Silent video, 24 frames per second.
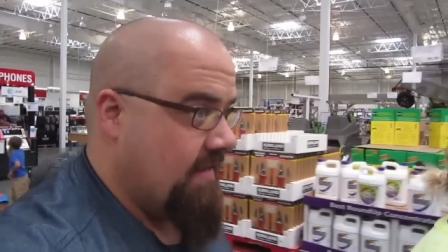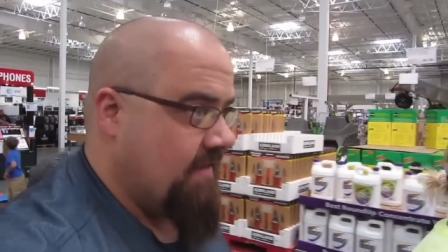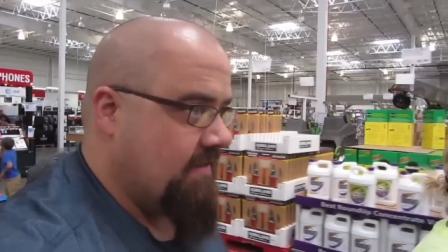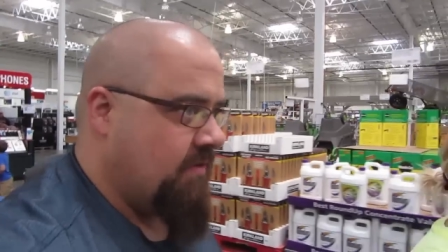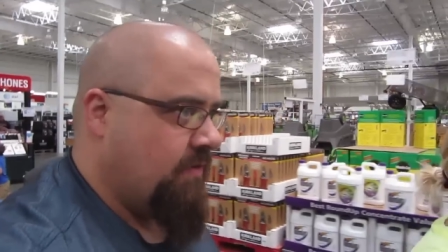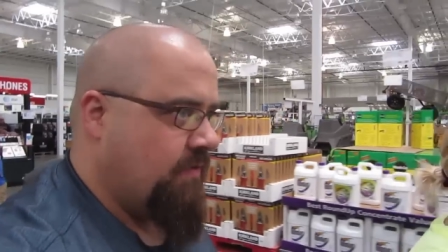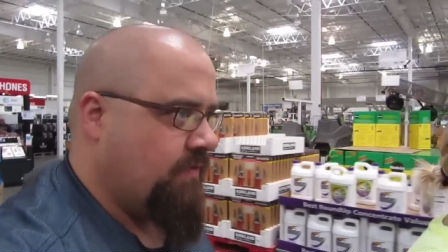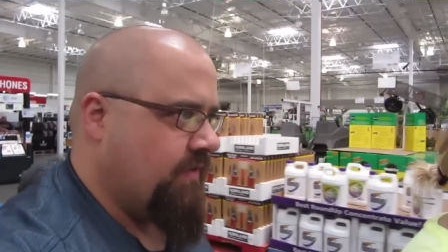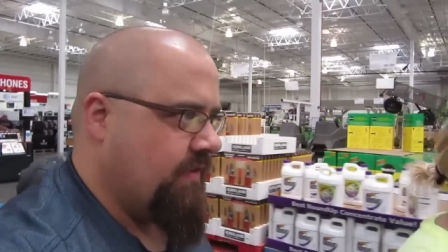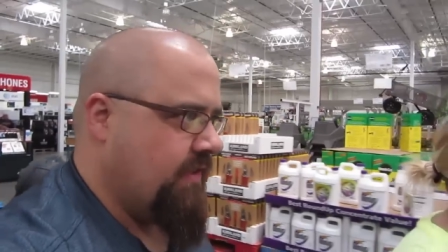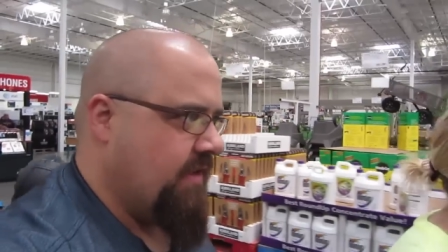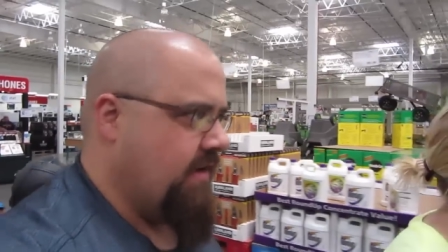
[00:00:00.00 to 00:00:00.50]
he's
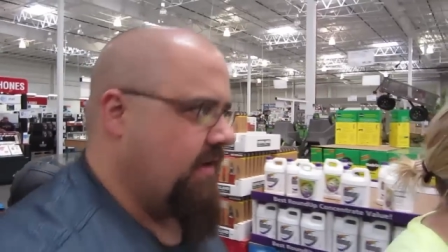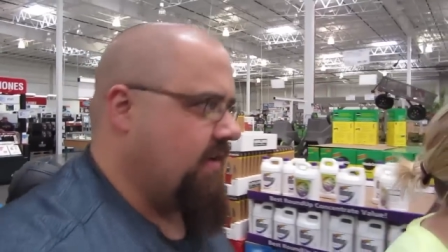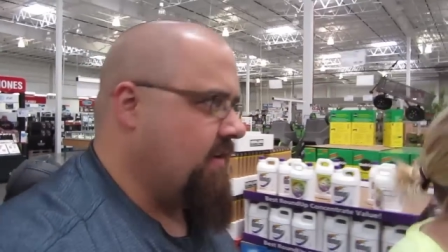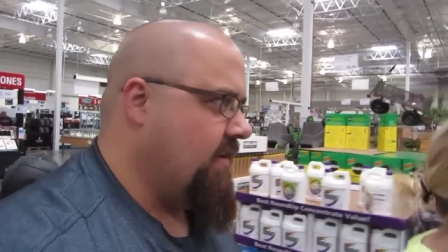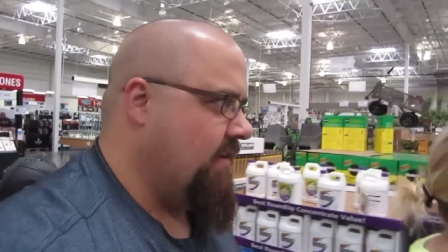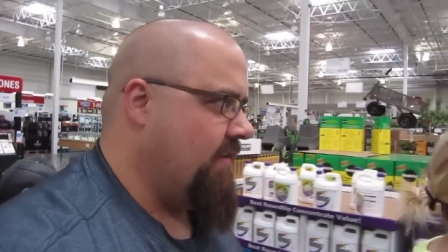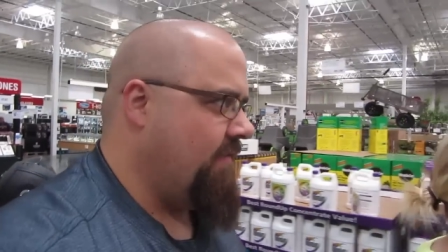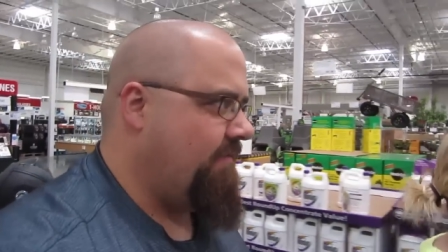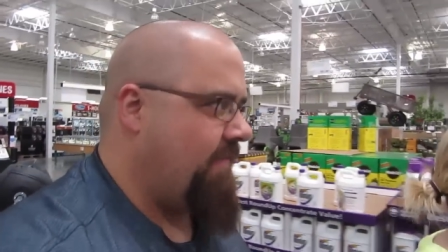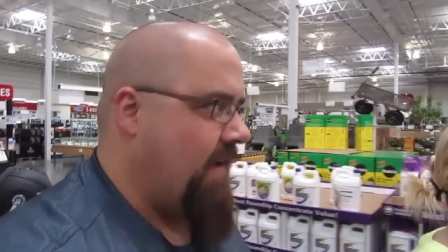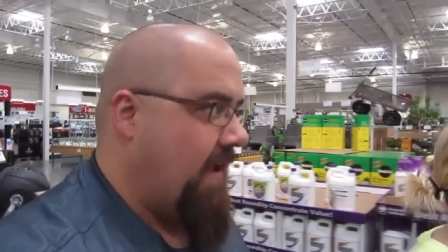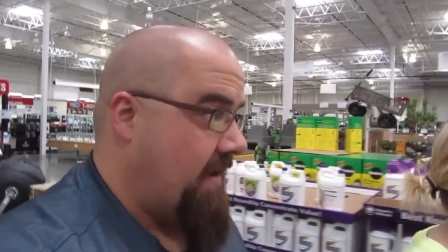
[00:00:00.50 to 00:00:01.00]
over there
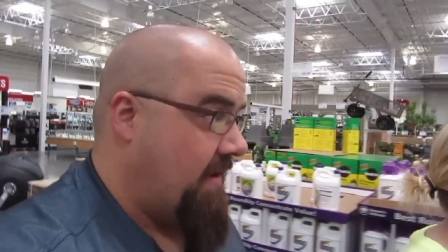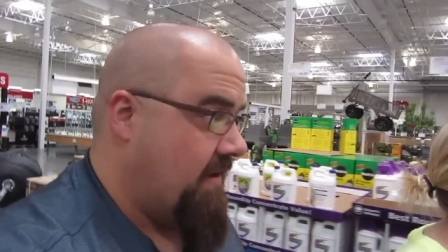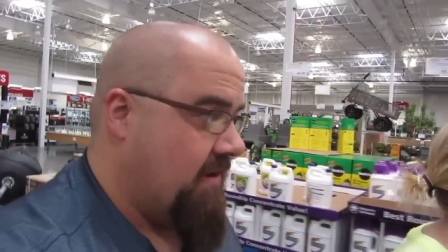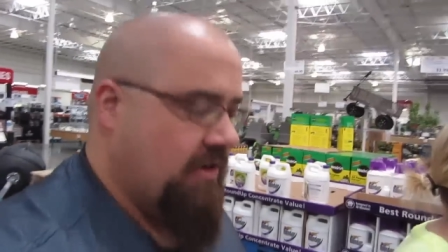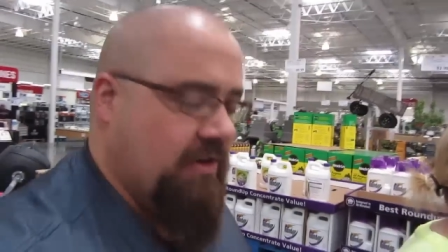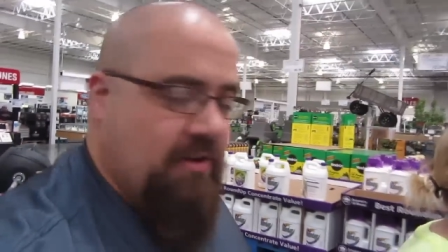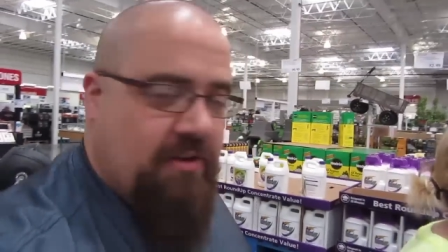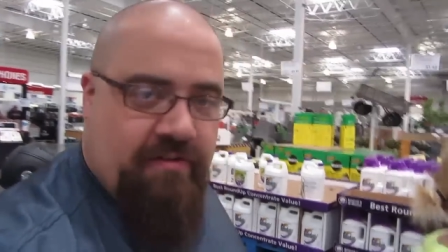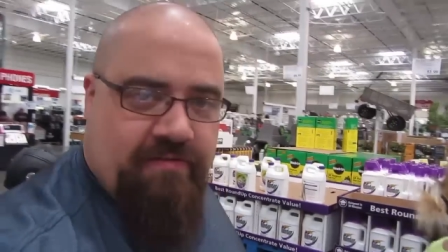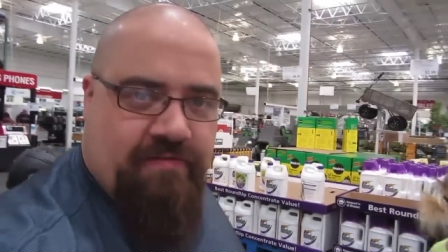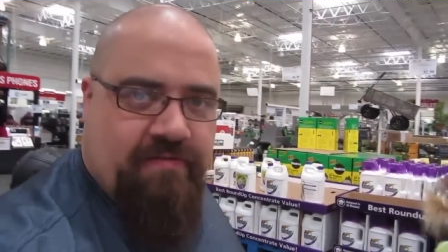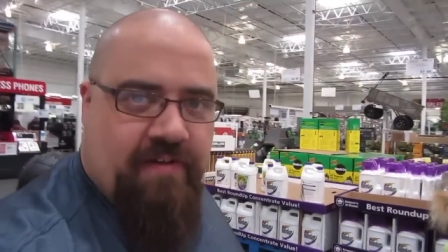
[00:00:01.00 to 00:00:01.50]
fighting a
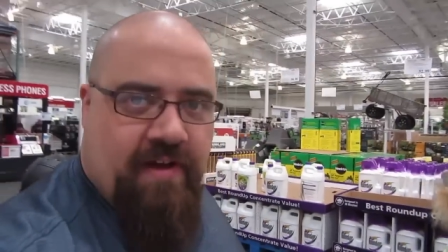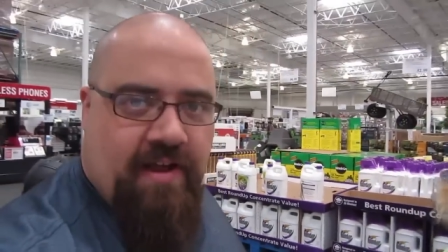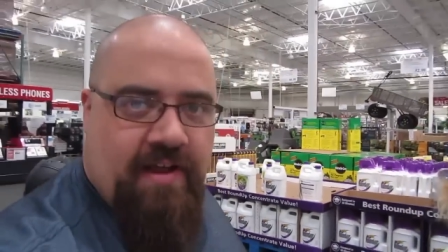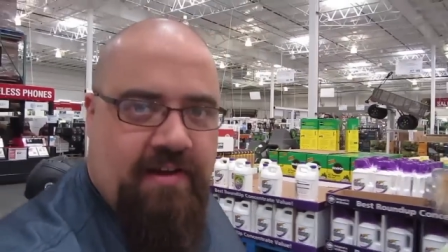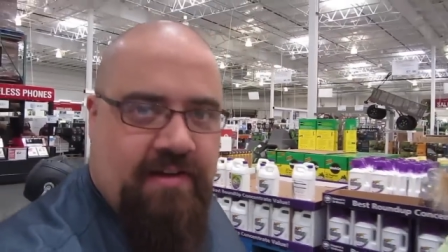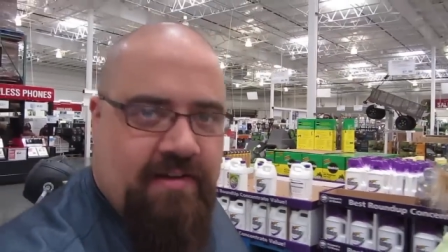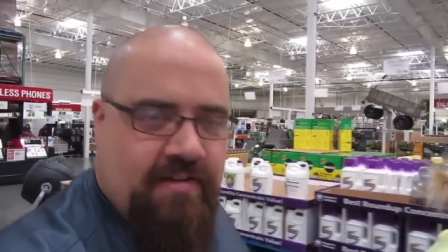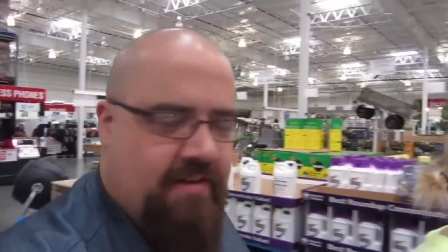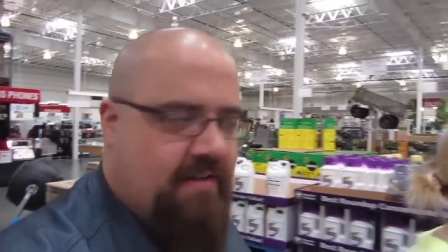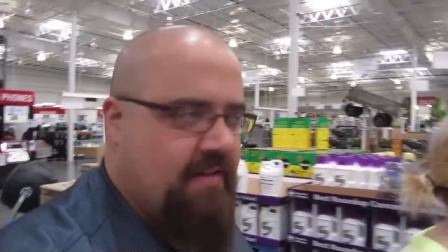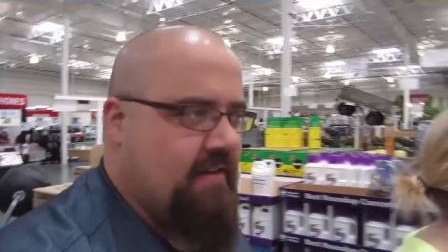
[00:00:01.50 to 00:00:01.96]
good fight